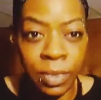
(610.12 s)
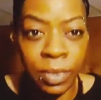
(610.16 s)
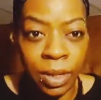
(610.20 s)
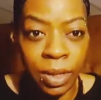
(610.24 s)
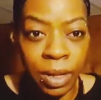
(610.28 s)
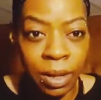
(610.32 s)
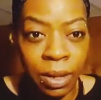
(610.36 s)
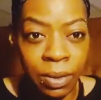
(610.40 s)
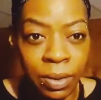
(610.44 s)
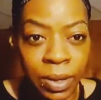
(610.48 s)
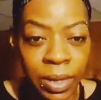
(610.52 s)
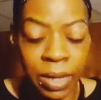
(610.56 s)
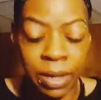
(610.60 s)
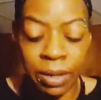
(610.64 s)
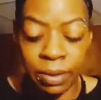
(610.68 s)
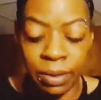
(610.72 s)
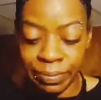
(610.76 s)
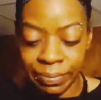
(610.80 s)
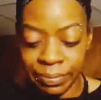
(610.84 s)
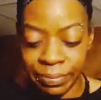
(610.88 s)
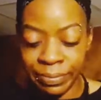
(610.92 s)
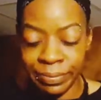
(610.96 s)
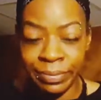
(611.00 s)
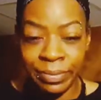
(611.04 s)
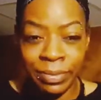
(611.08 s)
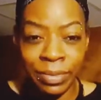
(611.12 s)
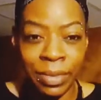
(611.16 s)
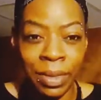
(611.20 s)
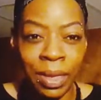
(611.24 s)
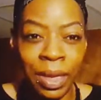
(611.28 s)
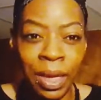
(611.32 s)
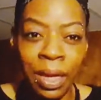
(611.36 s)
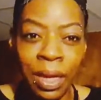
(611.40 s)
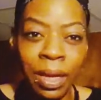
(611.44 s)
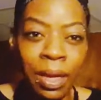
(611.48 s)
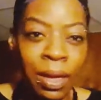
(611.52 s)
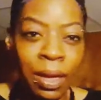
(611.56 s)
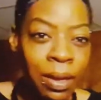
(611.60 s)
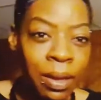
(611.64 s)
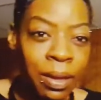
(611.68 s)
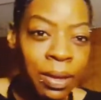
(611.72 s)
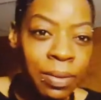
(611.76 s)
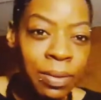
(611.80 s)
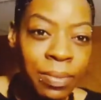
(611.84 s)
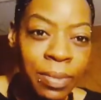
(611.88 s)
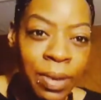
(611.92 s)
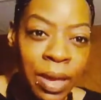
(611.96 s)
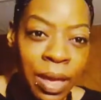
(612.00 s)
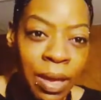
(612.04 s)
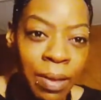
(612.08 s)
Okay. I
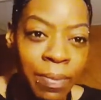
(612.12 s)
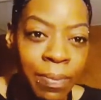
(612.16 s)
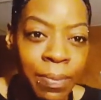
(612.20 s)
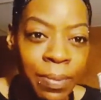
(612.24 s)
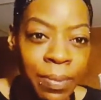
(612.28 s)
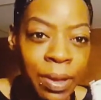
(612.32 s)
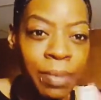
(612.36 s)
have,